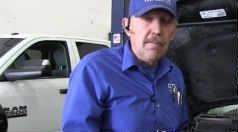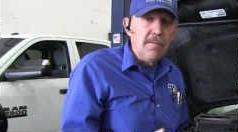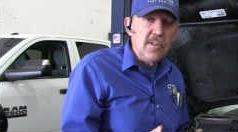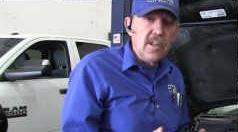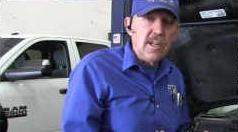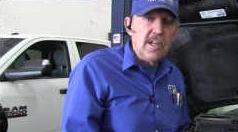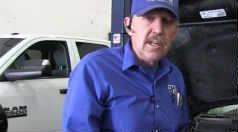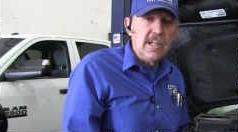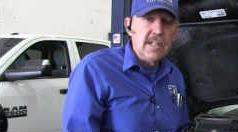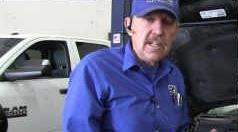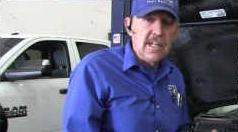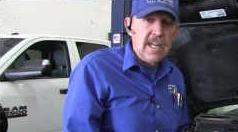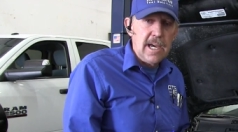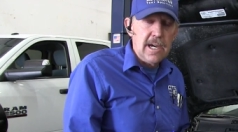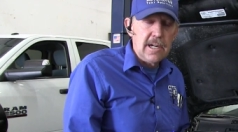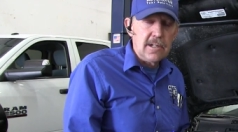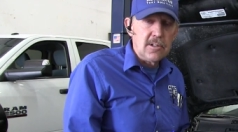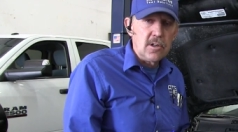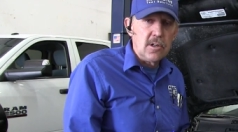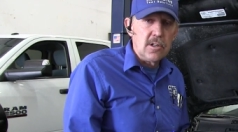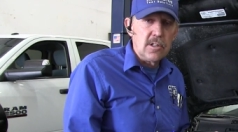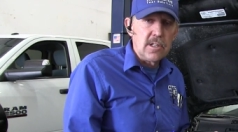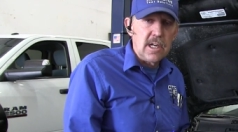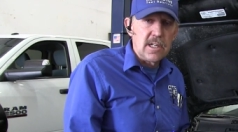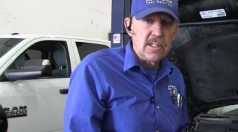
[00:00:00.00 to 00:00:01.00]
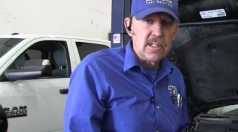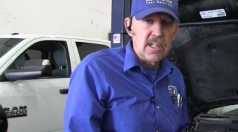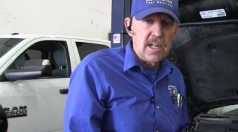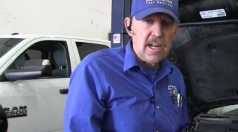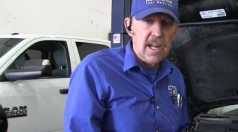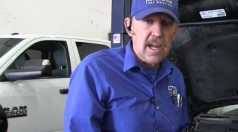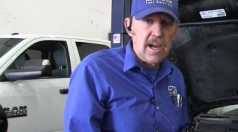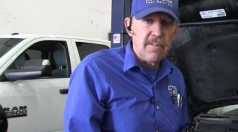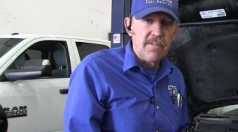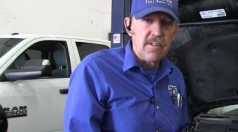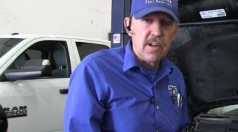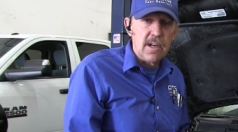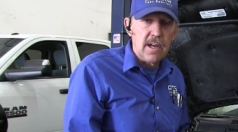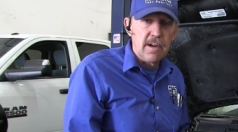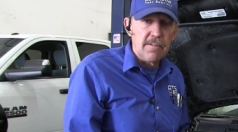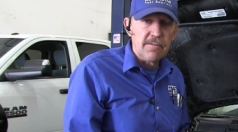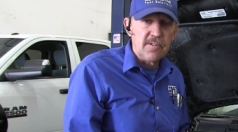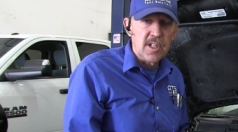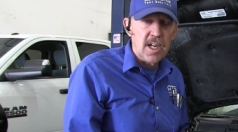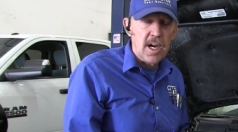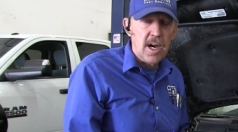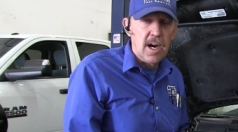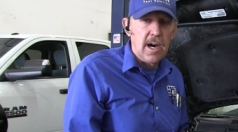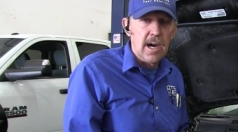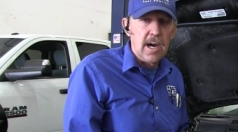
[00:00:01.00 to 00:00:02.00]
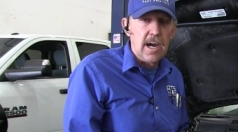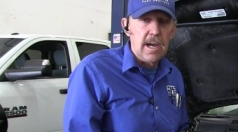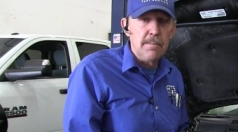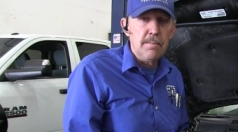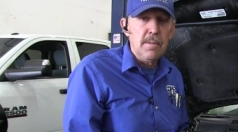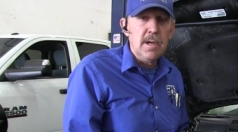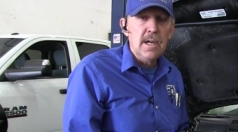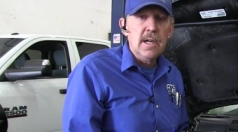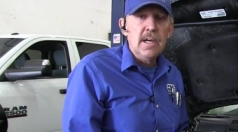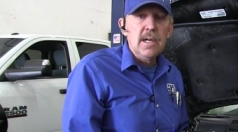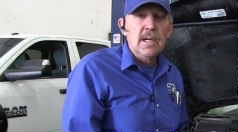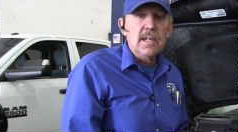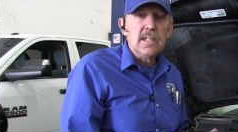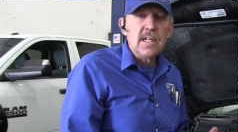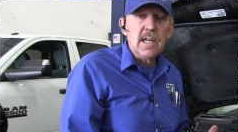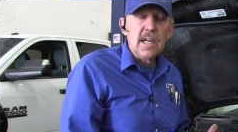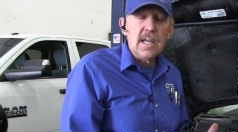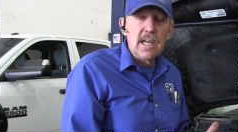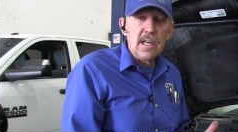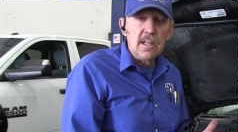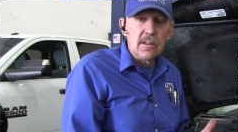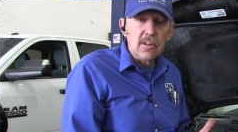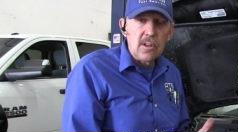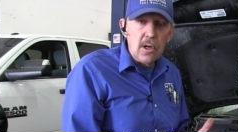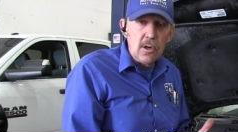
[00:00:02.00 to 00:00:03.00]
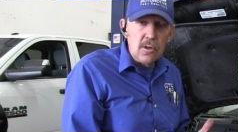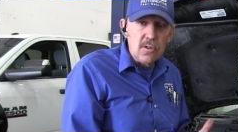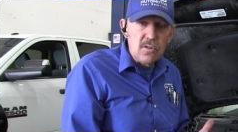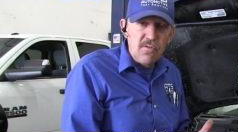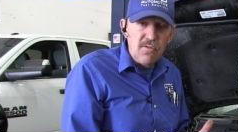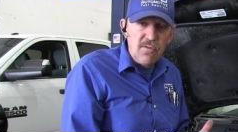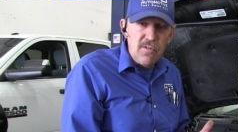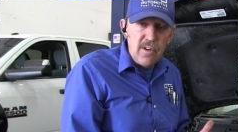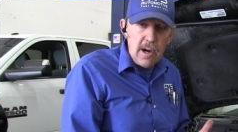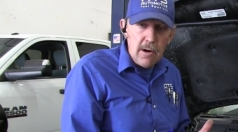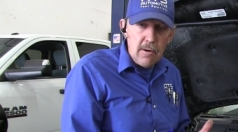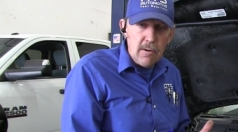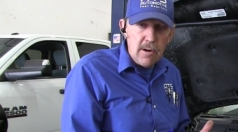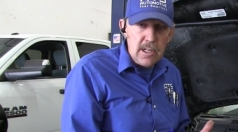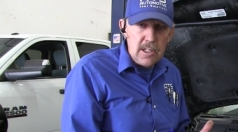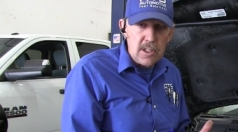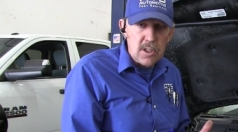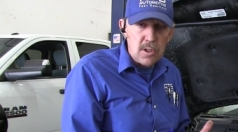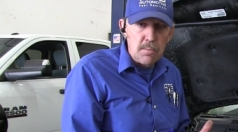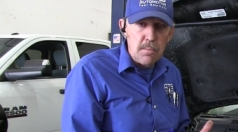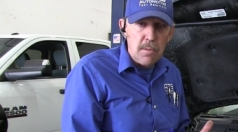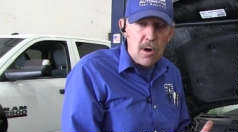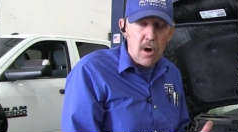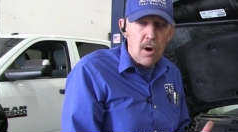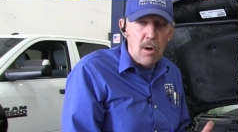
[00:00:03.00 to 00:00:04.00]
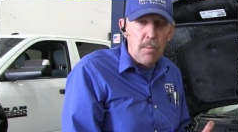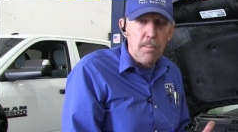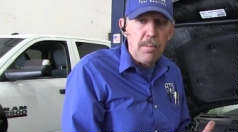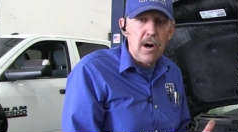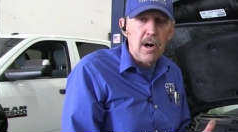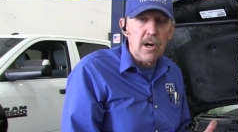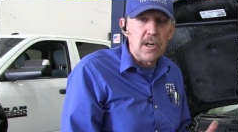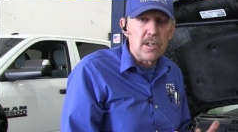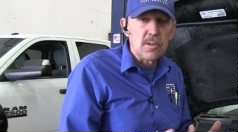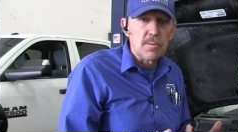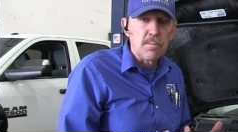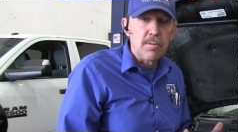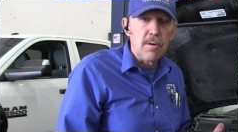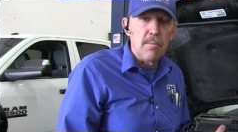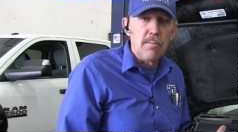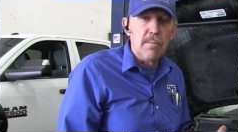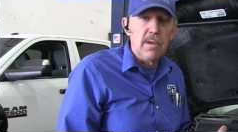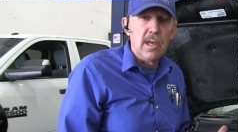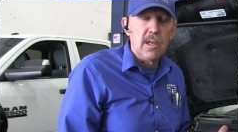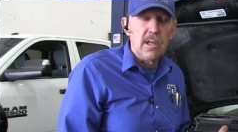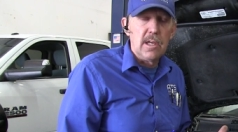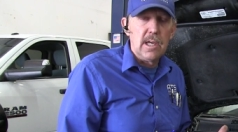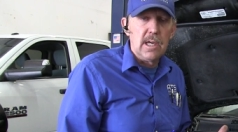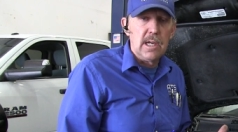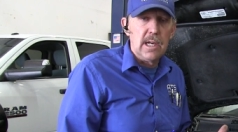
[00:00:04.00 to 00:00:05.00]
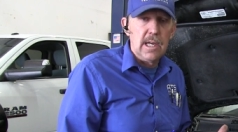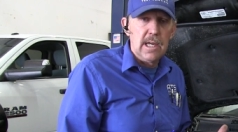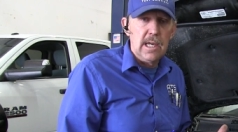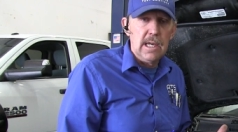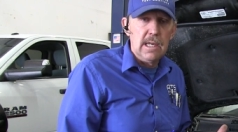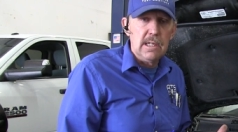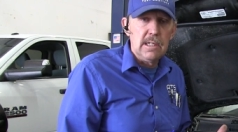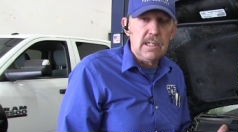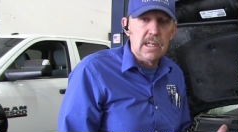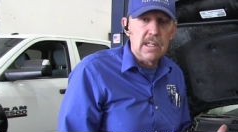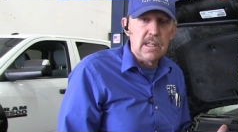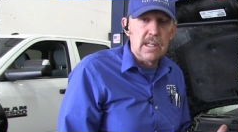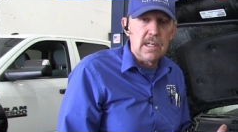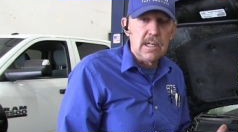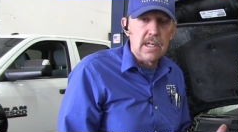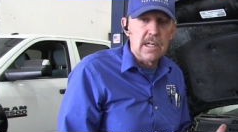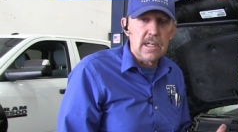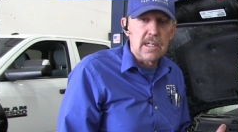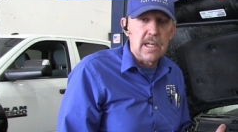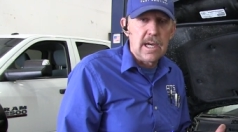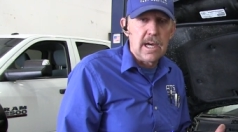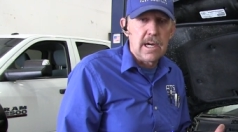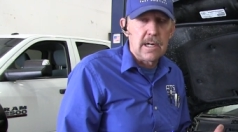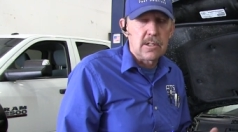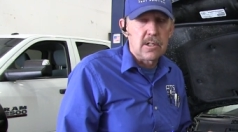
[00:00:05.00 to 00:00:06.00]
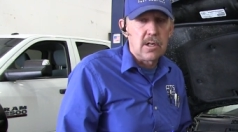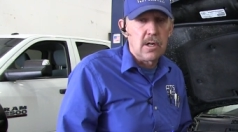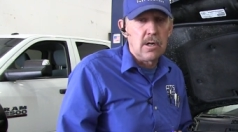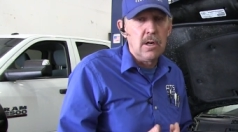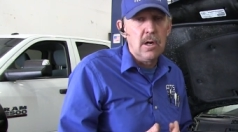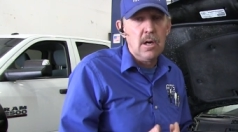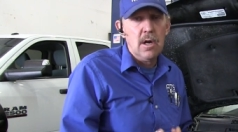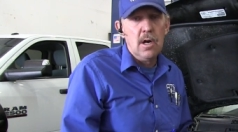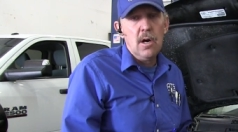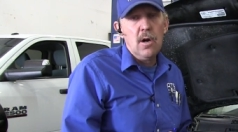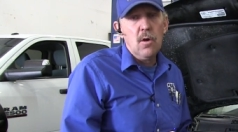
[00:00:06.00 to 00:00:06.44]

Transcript: the detector doesn't have enough time to get those very small parts per million into the detector